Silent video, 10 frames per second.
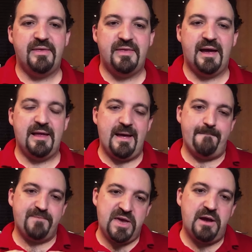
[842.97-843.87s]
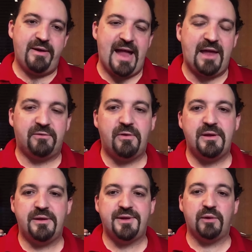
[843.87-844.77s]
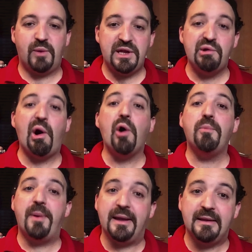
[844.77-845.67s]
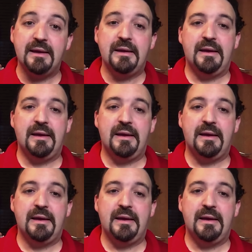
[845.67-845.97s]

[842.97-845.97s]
that here in Android is that when you open